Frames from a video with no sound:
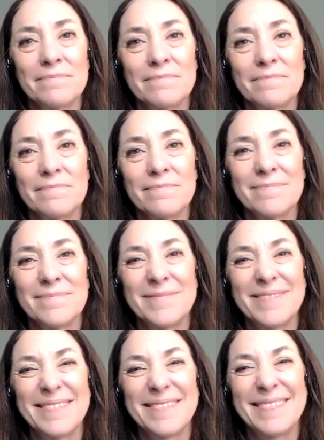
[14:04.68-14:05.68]

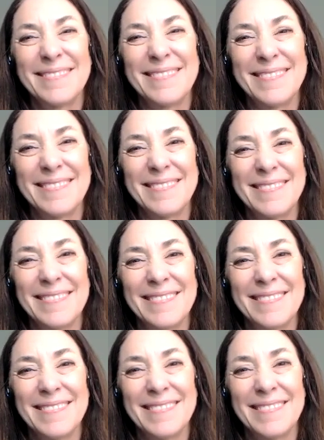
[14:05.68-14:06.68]

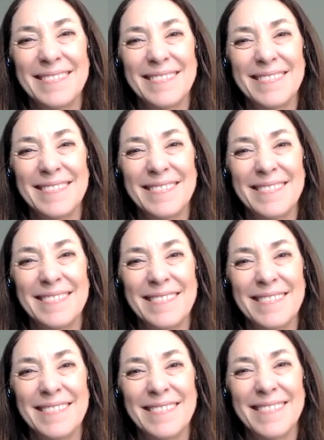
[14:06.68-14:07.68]

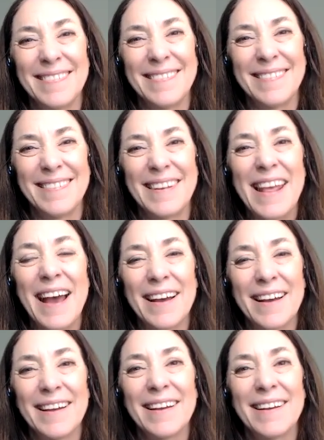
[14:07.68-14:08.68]

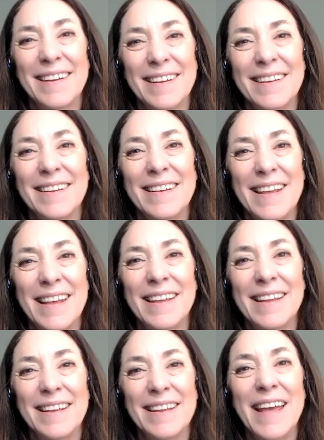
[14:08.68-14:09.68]

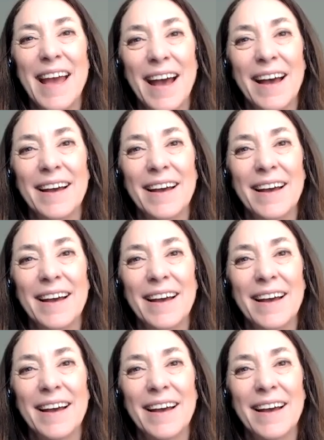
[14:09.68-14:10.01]
This person isn't speaking.